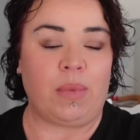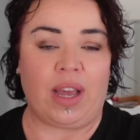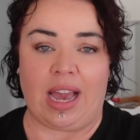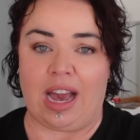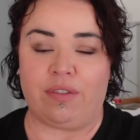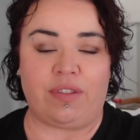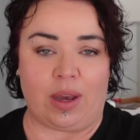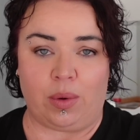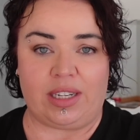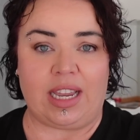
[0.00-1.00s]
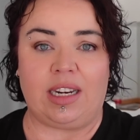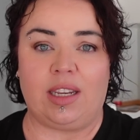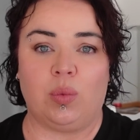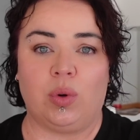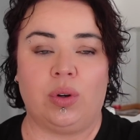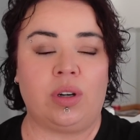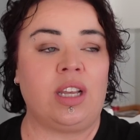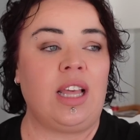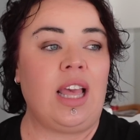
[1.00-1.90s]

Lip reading: My half-hour daily walk